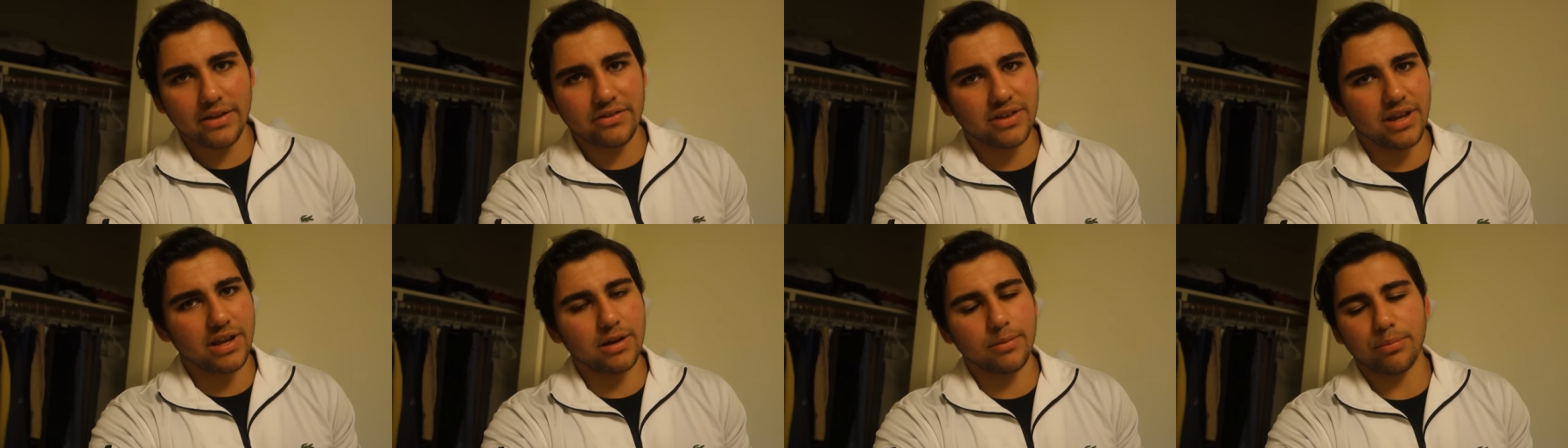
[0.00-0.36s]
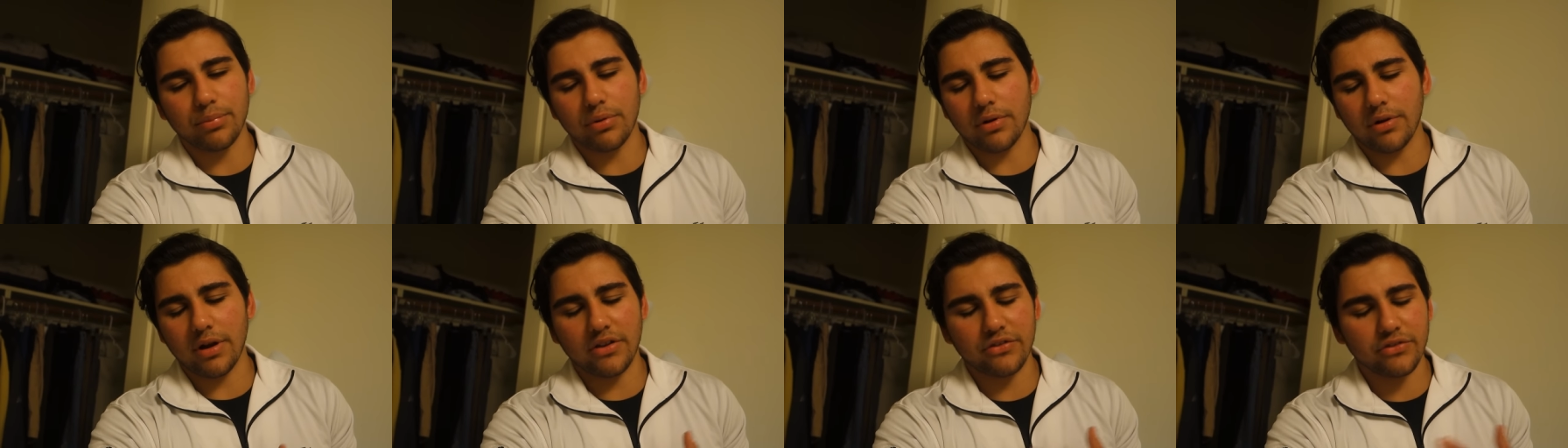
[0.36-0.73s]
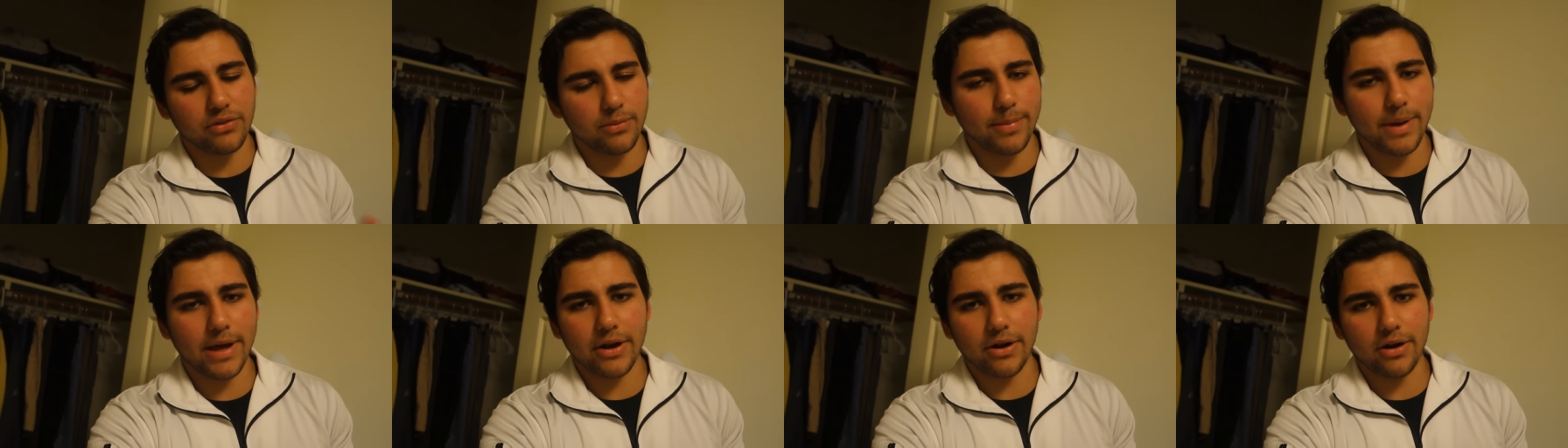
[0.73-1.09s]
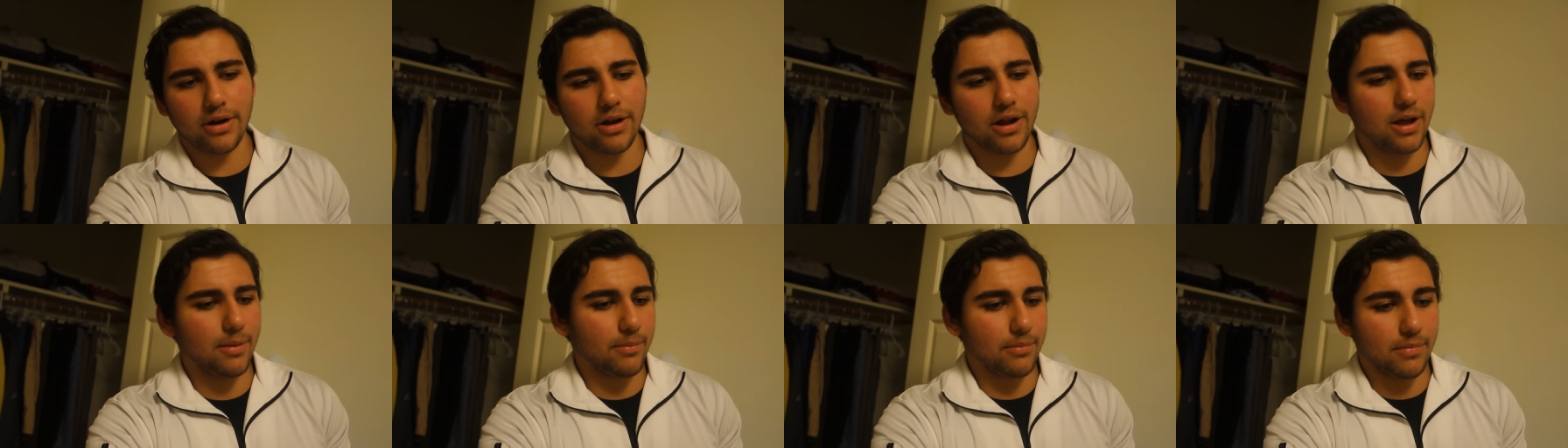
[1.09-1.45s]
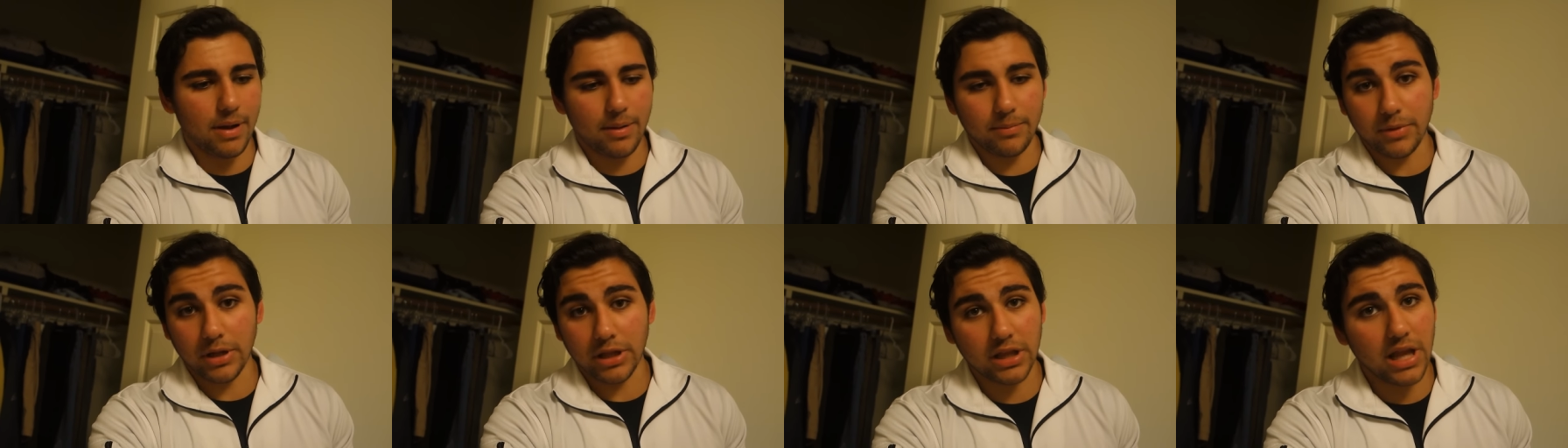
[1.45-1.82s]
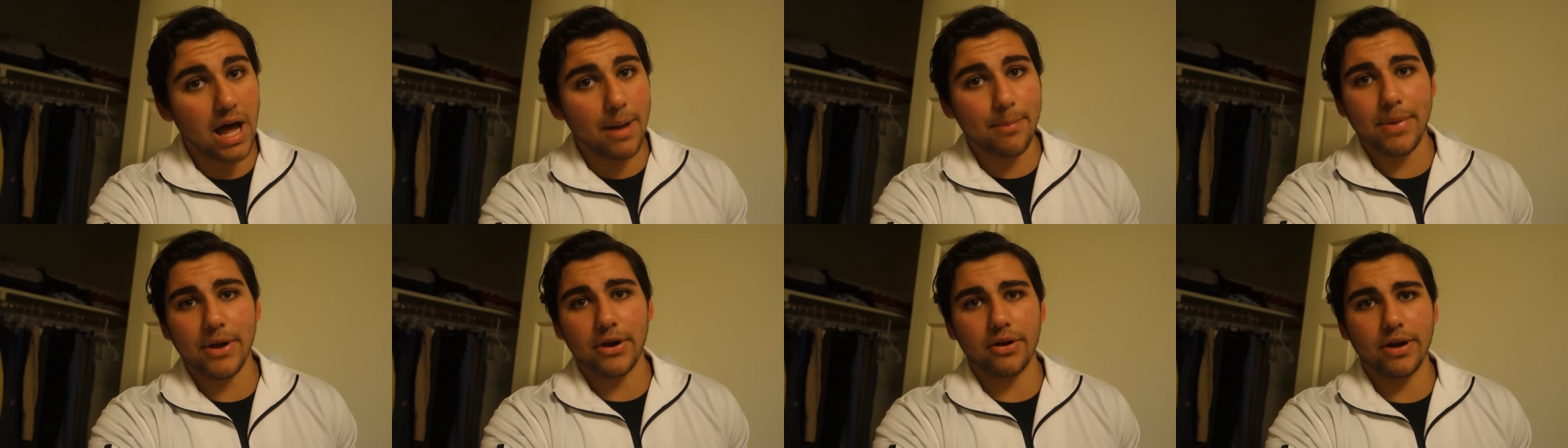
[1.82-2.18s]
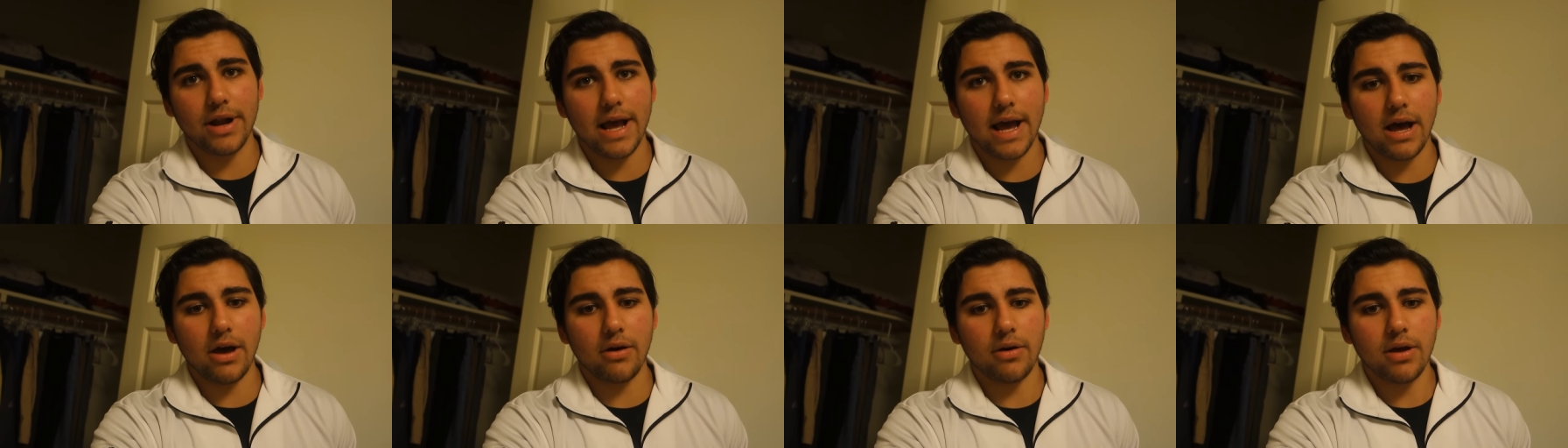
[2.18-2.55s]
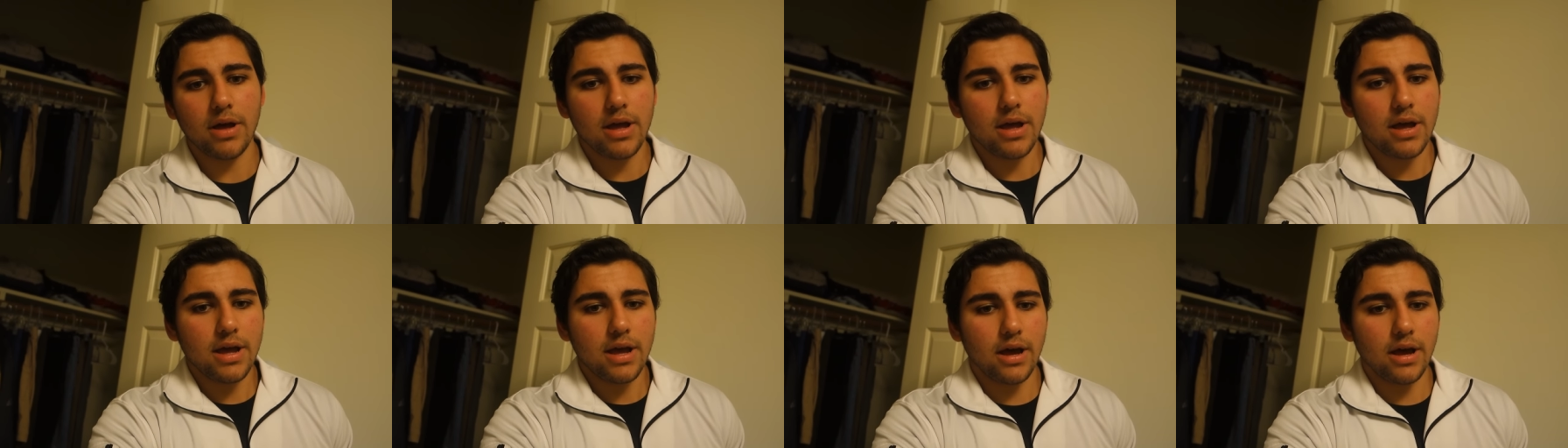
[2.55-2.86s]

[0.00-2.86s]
it's getting progressively better. I'm, I'm a lot better now.